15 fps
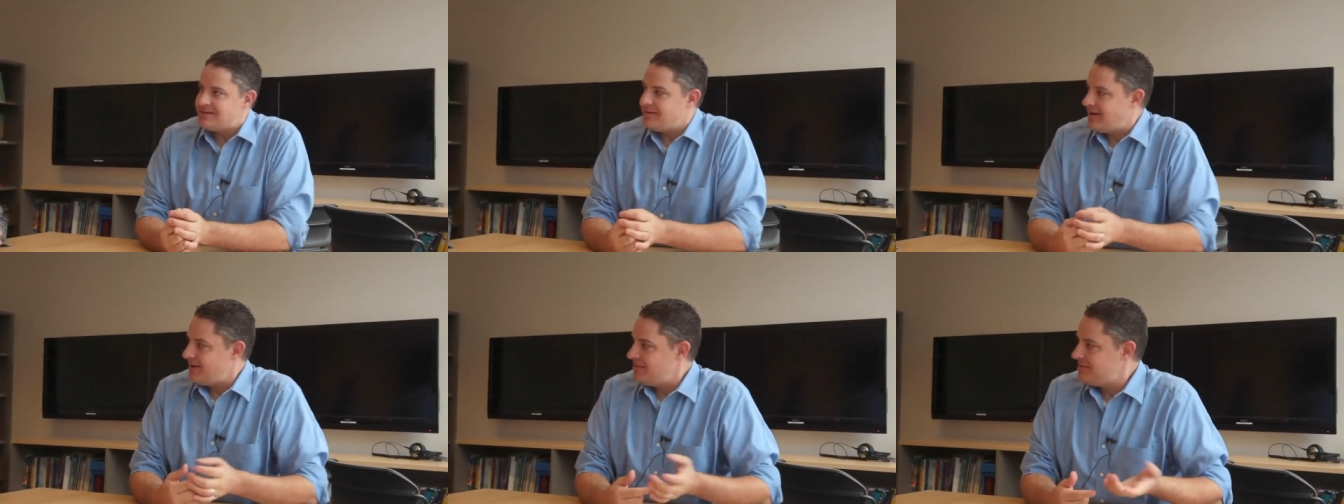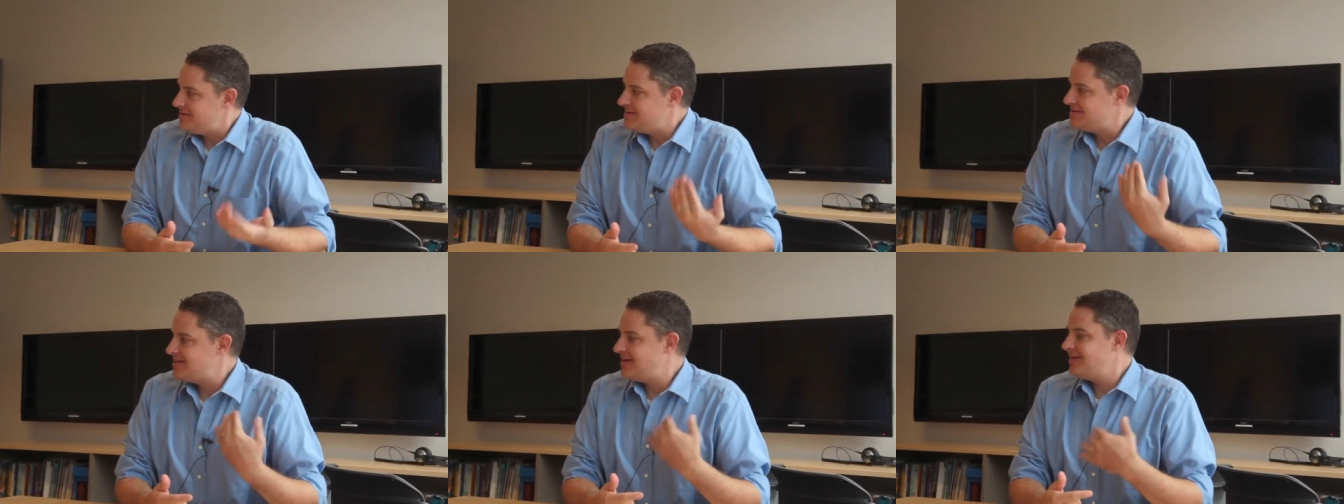a, I
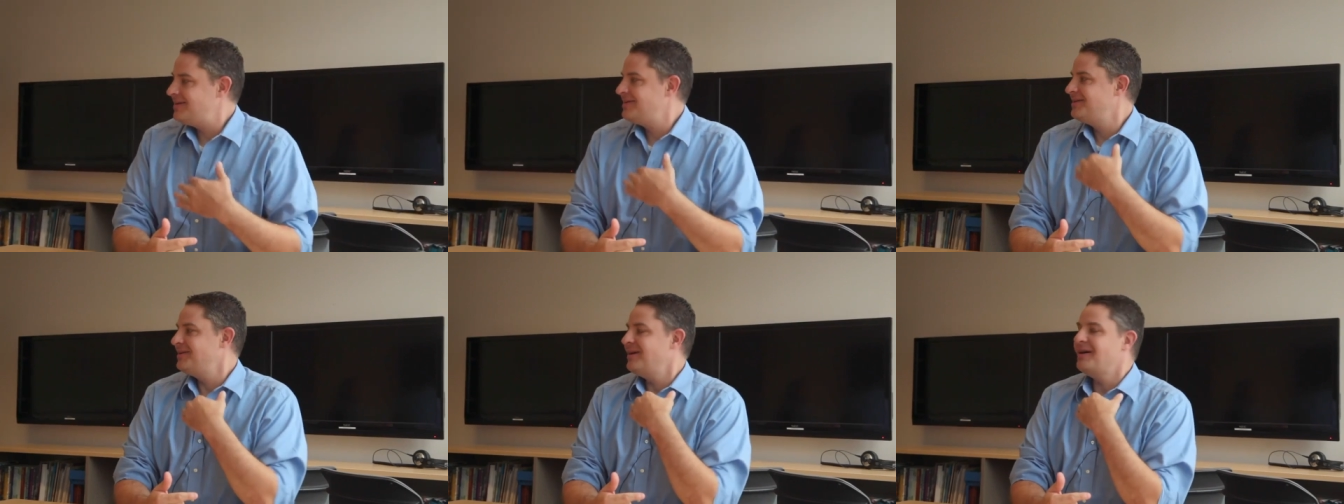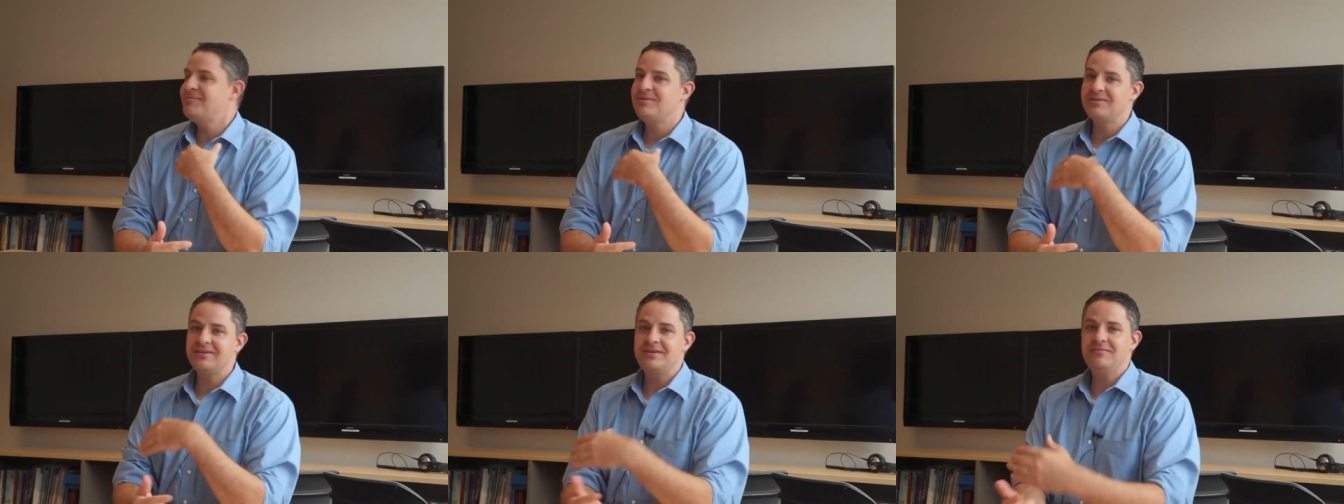was a, a
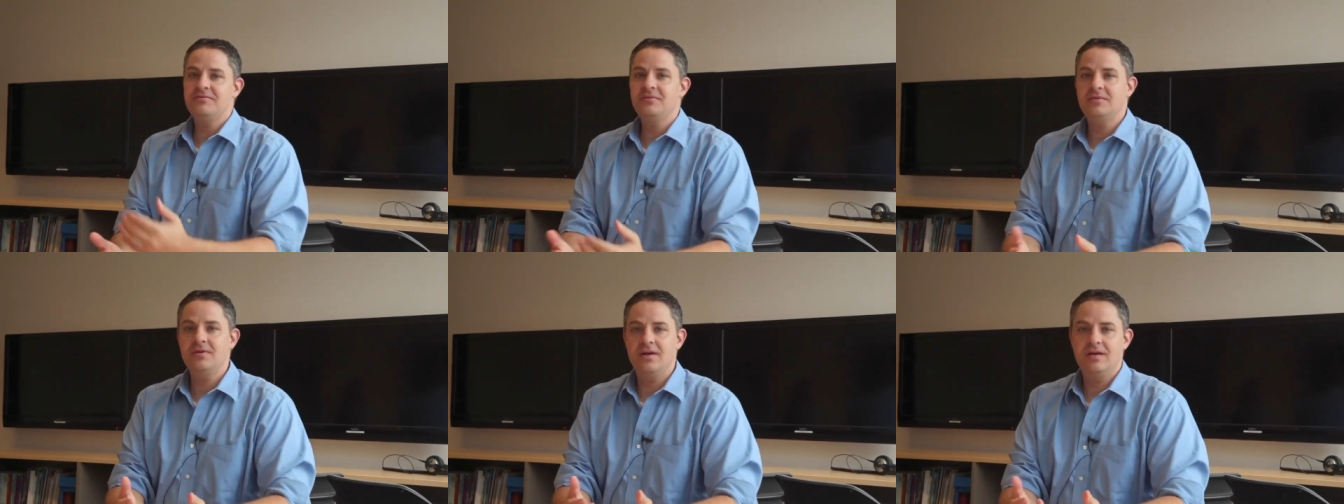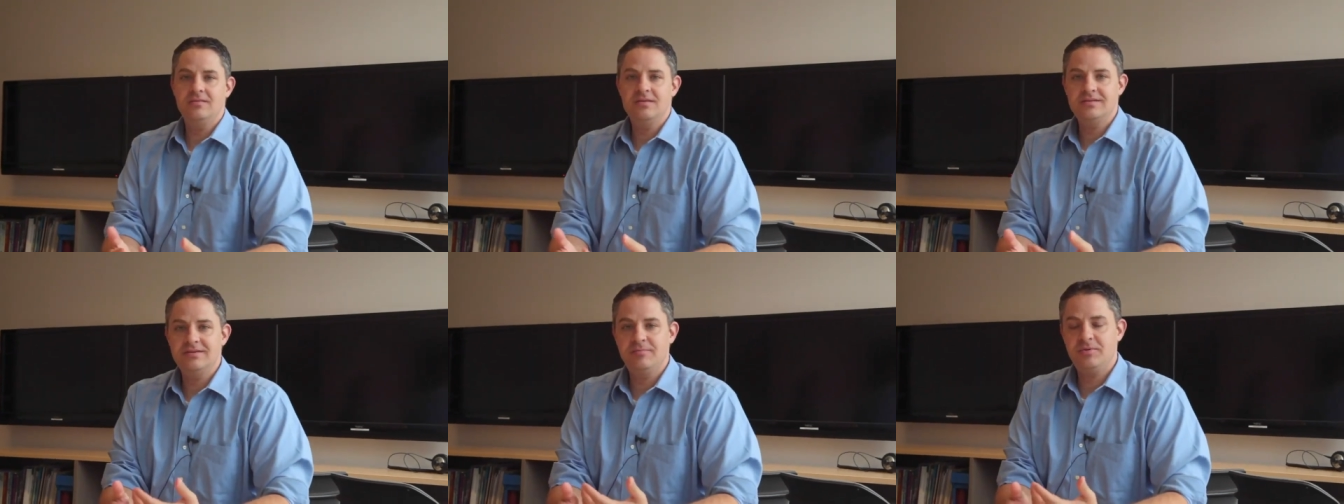believer in
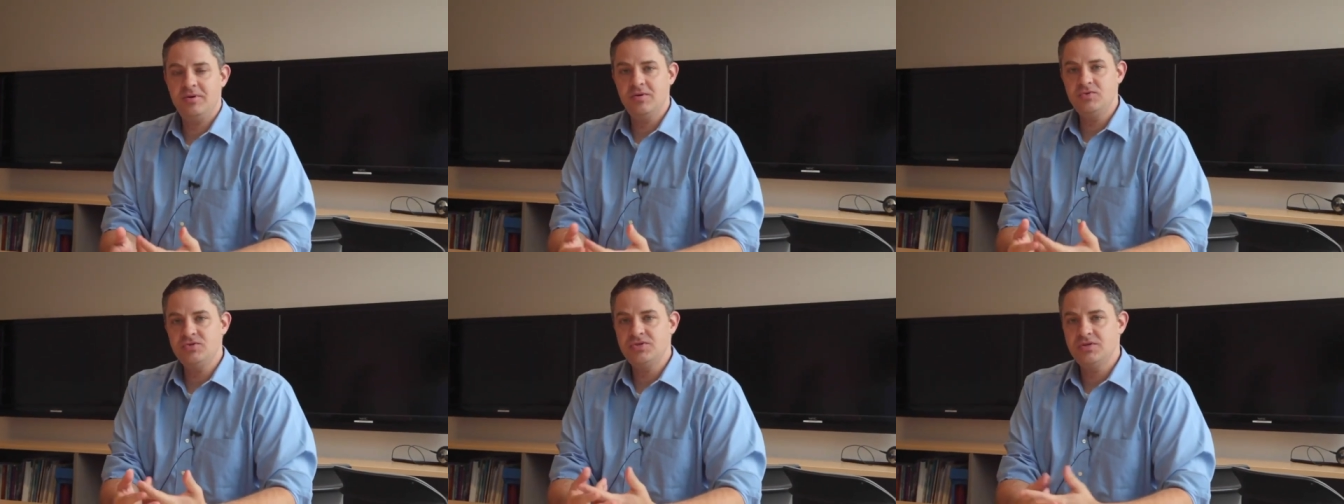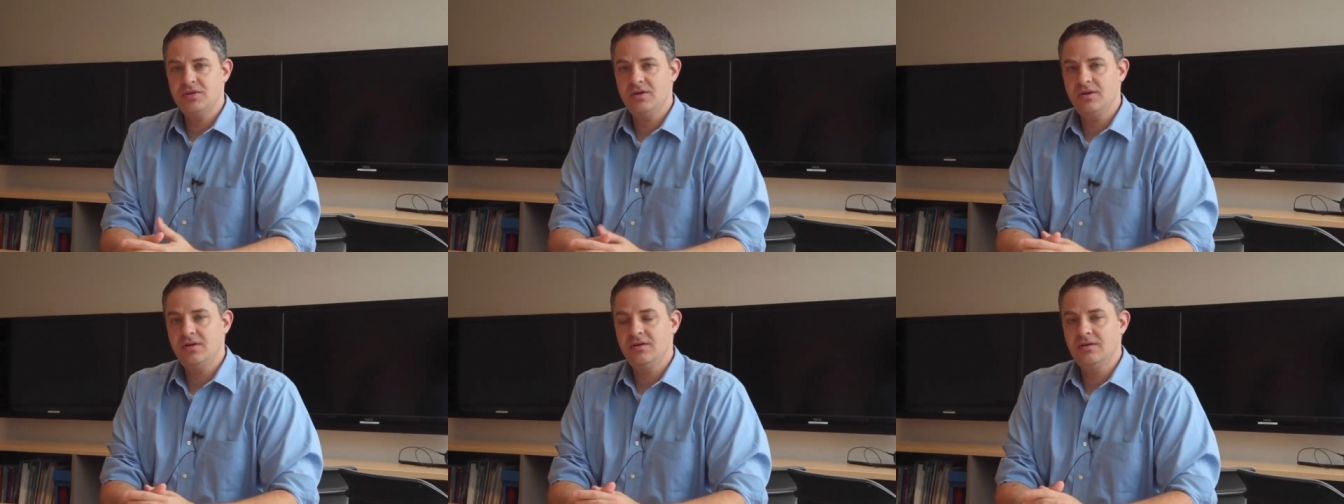this approach
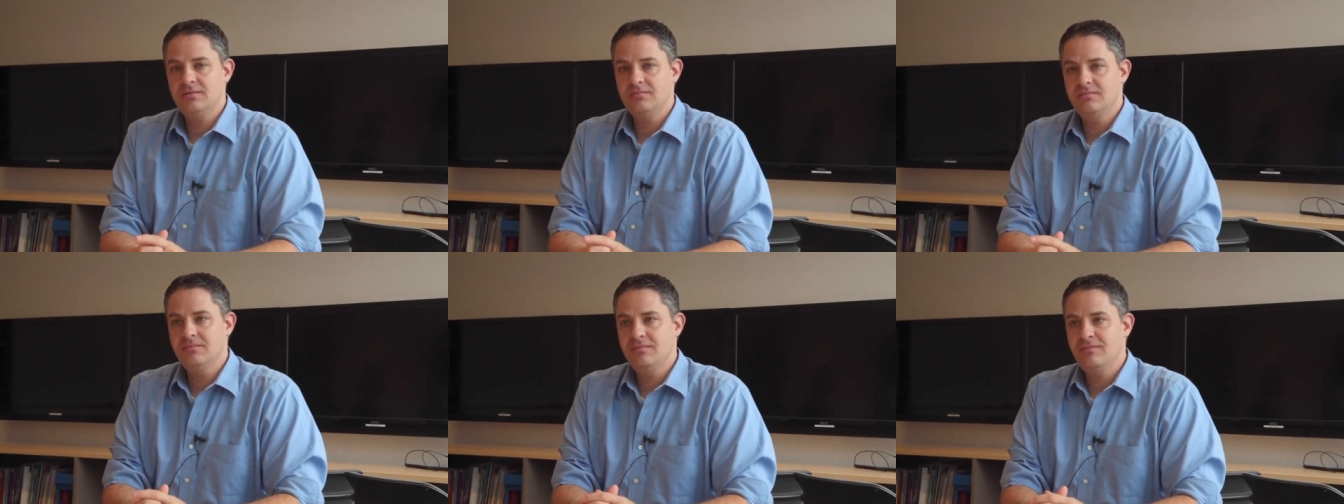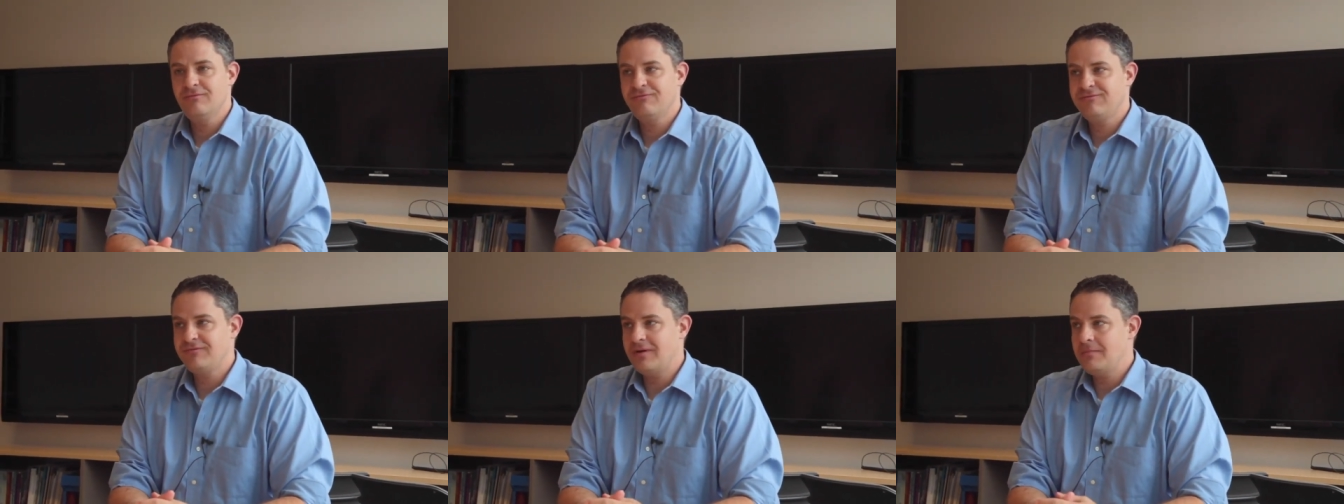um,
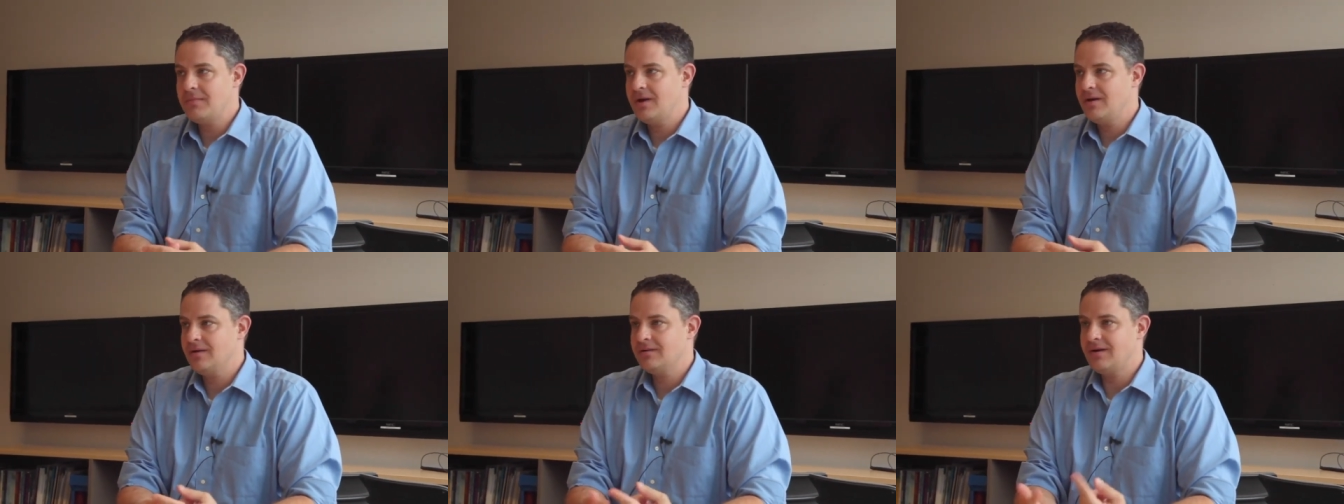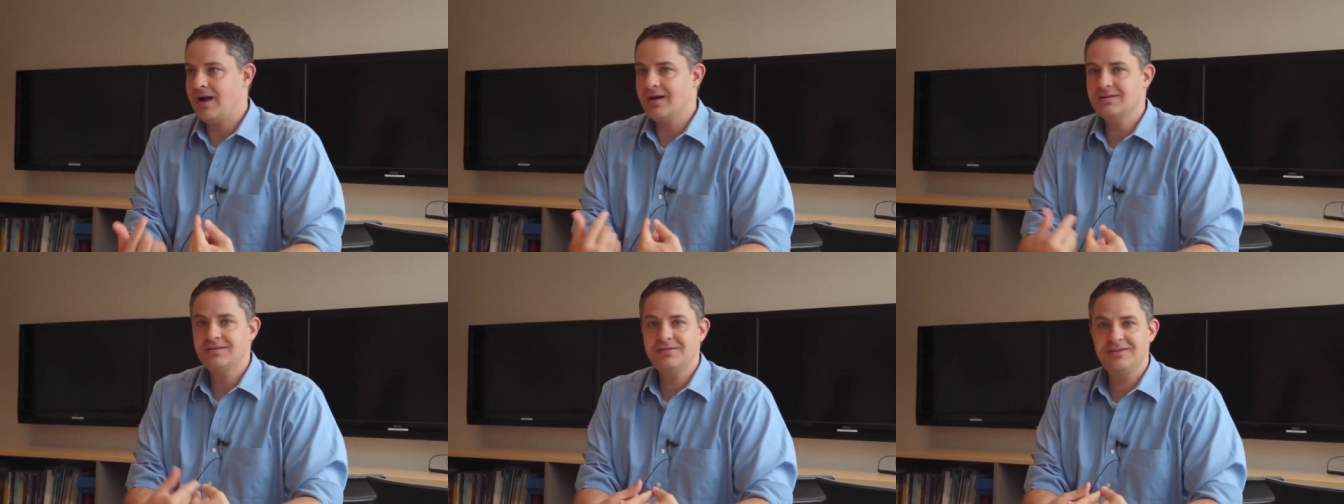from a
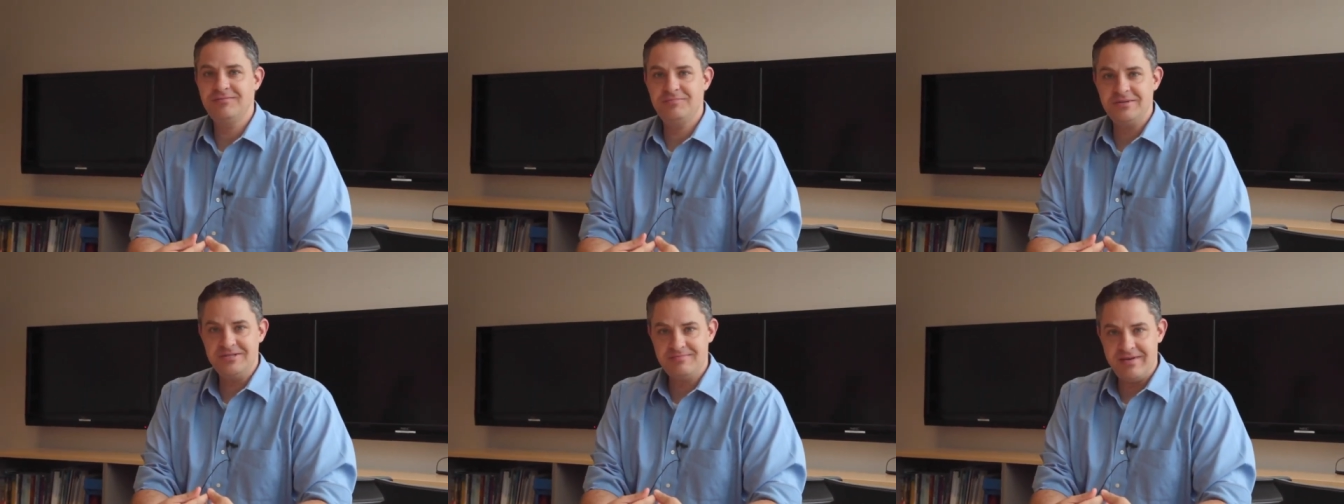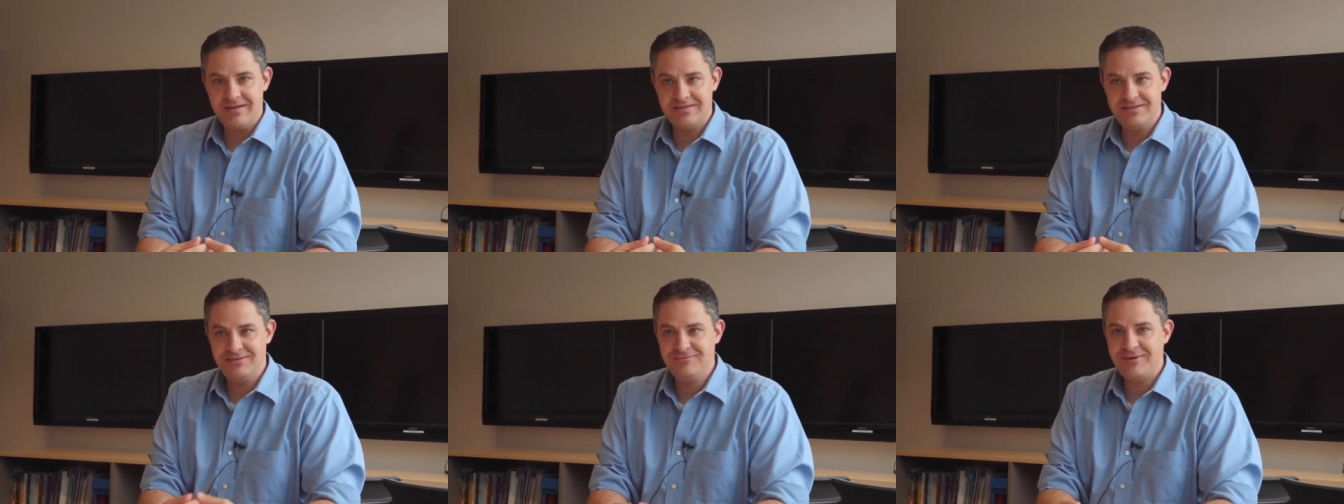cognitive
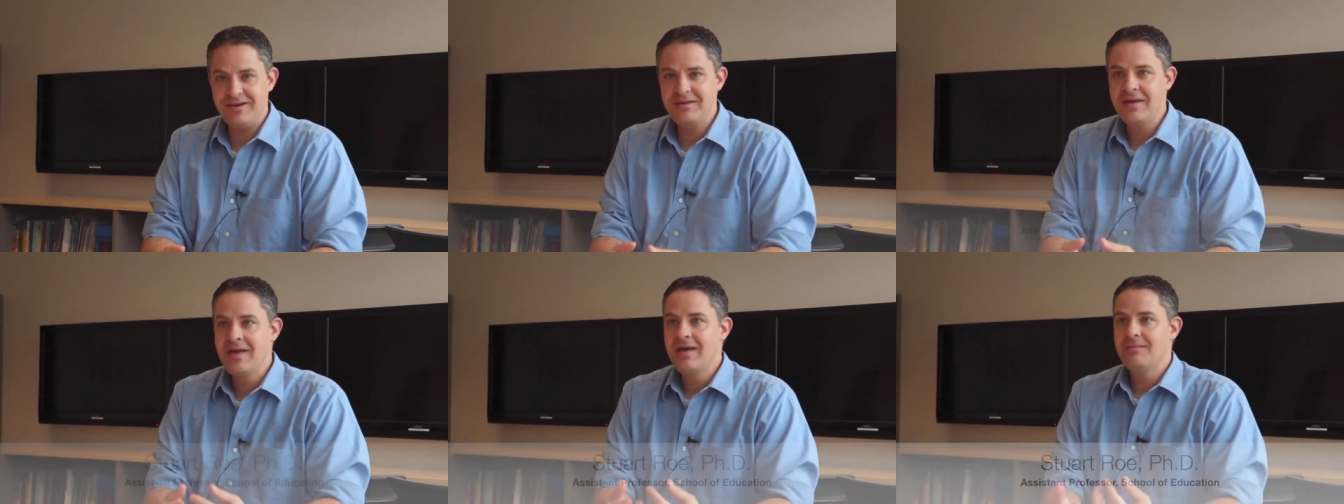perspective, right?